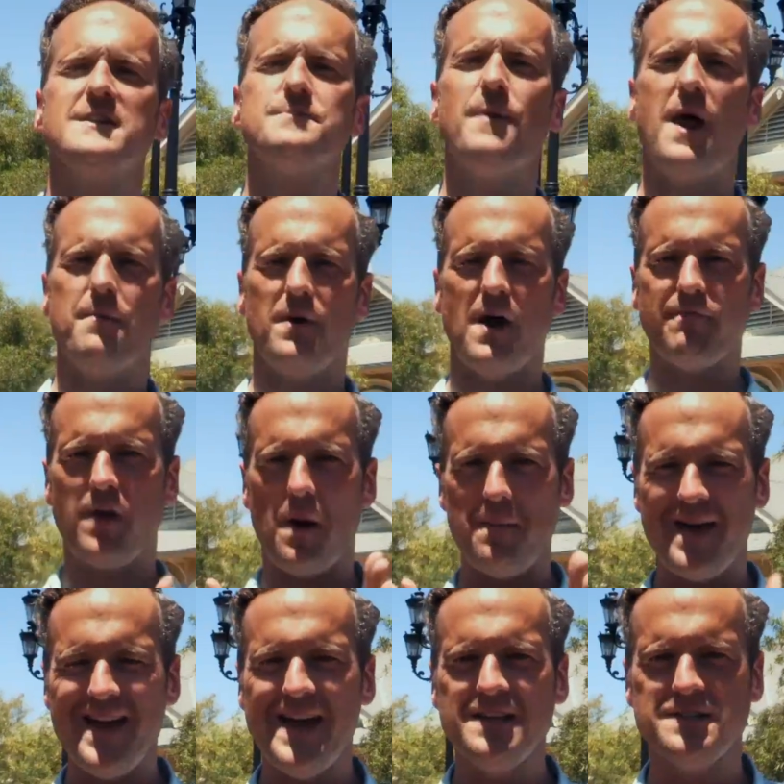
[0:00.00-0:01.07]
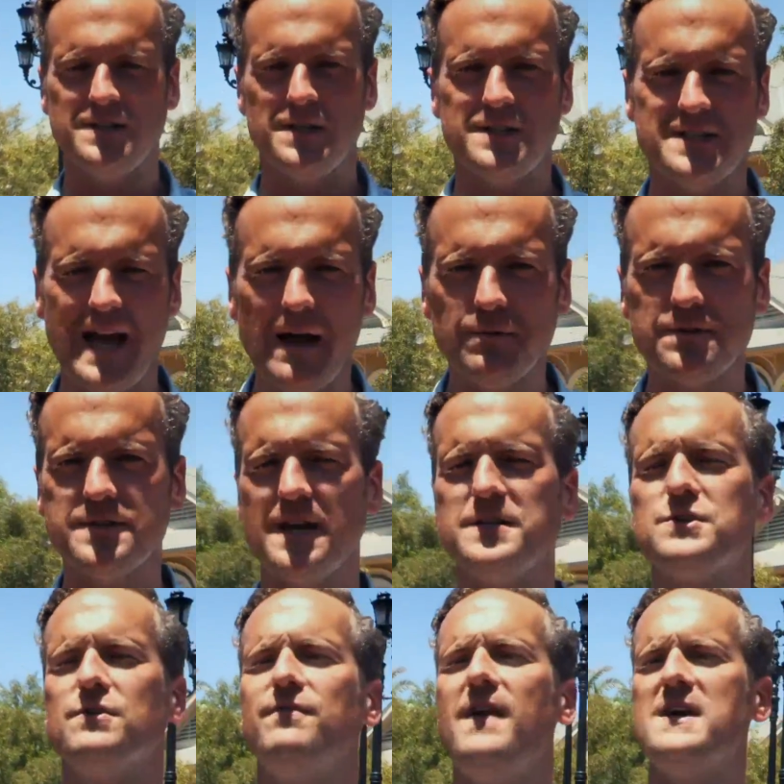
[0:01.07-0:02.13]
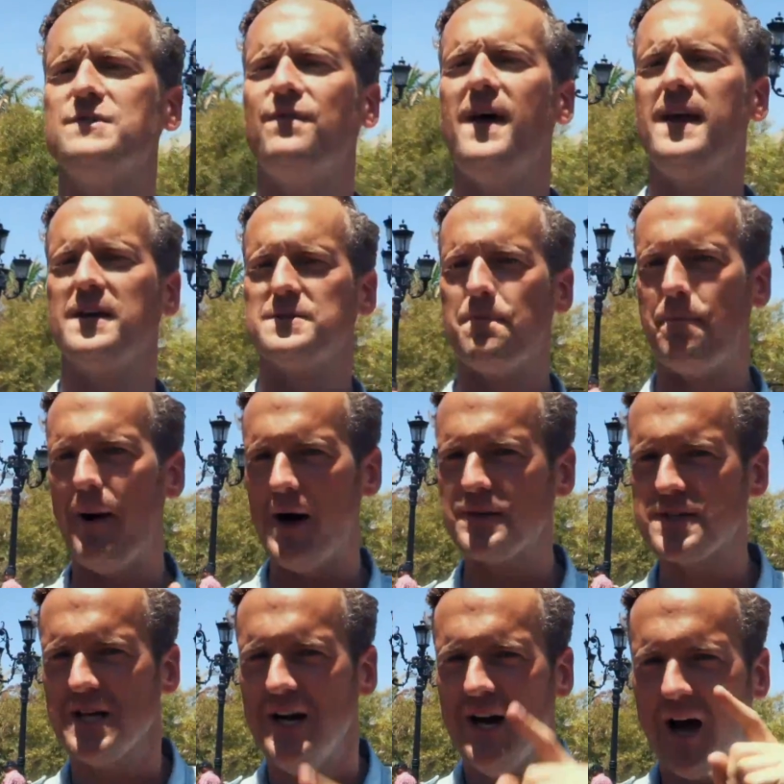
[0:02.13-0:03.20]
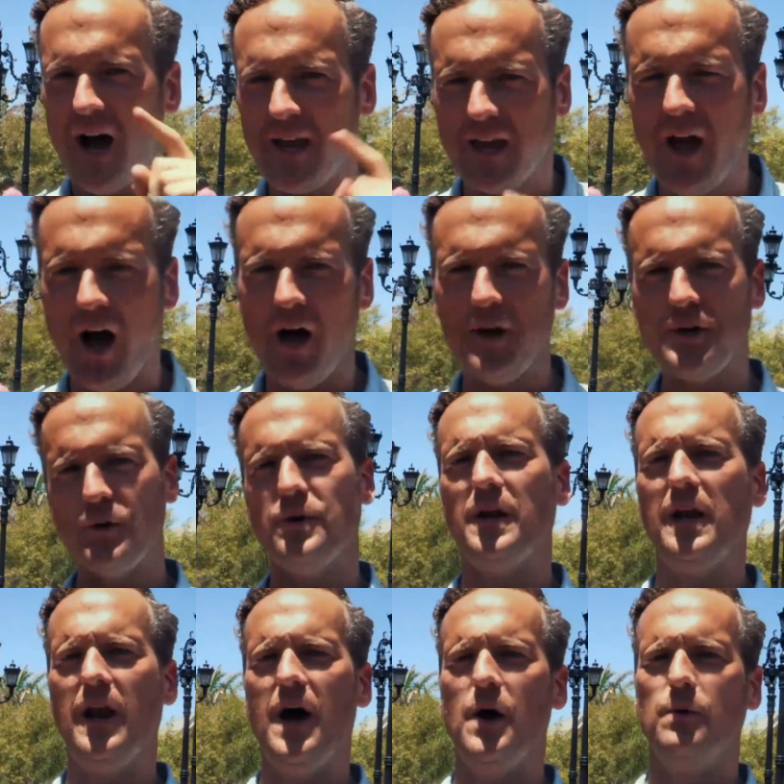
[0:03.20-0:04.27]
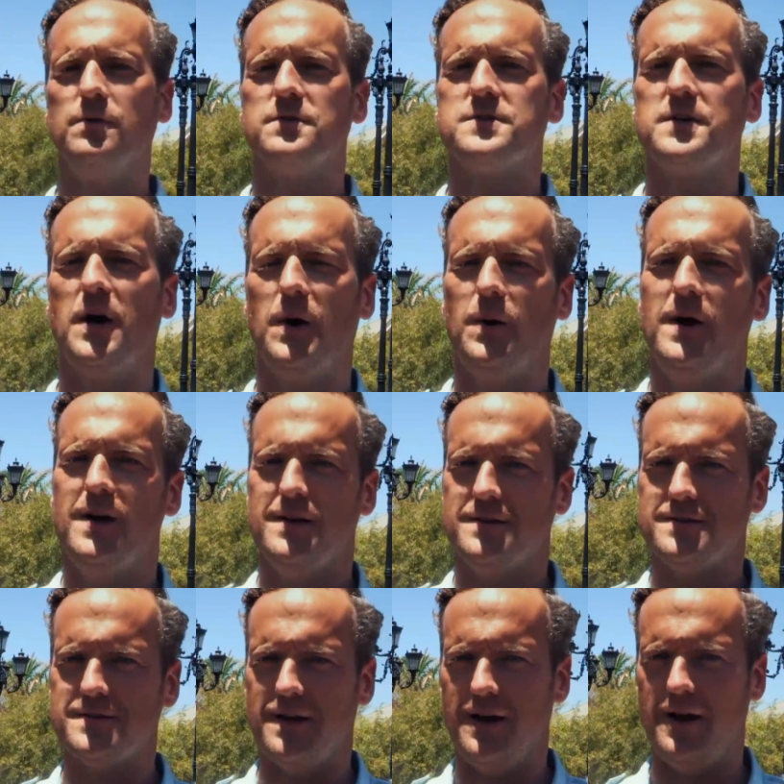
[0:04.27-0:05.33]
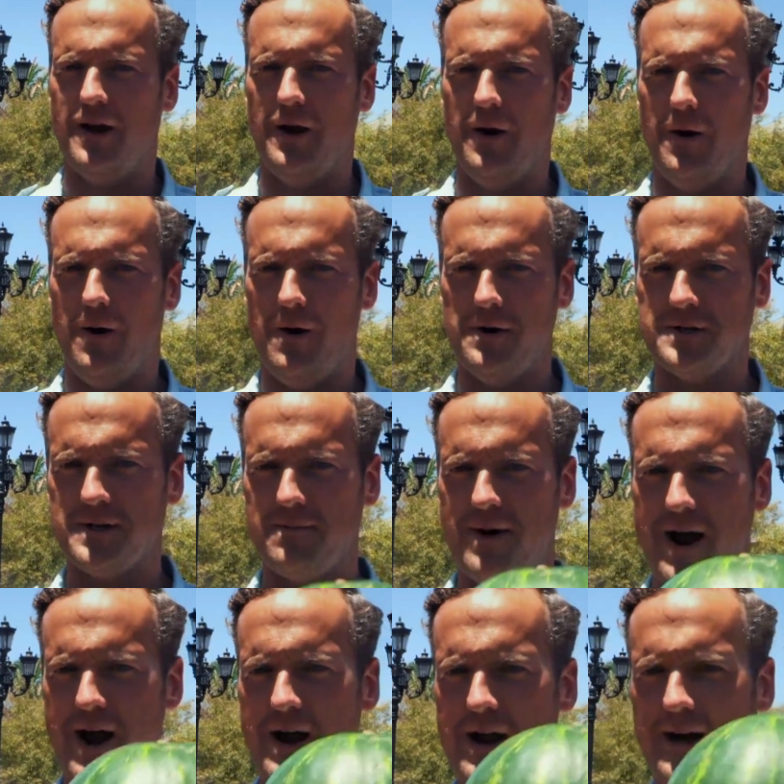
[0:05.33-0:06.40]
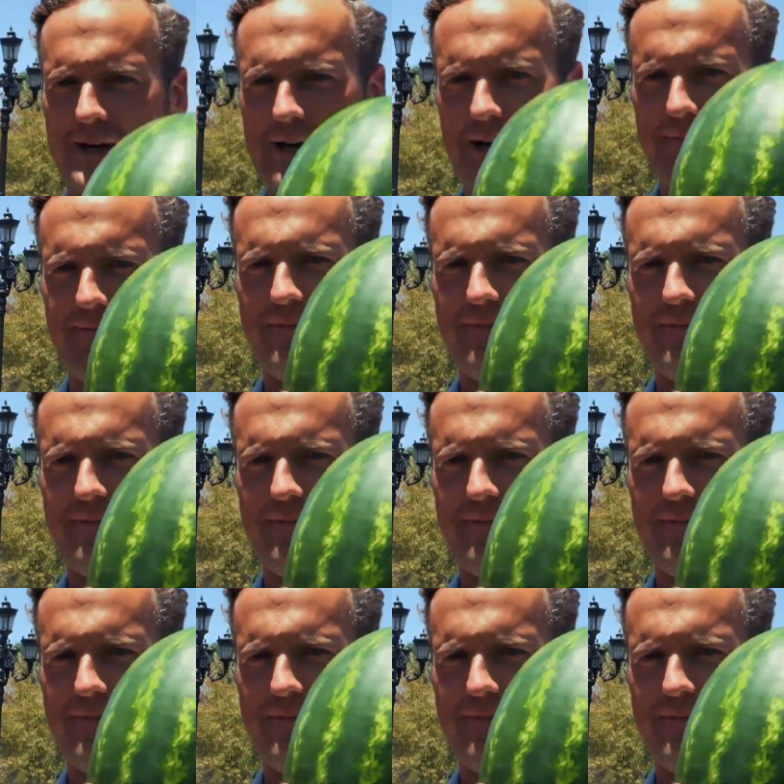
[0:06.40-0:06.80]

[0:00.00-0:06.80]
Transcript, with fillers: experiment, I've come here to the town center of Las Vegas, but I can't do it alone, so say hello to my little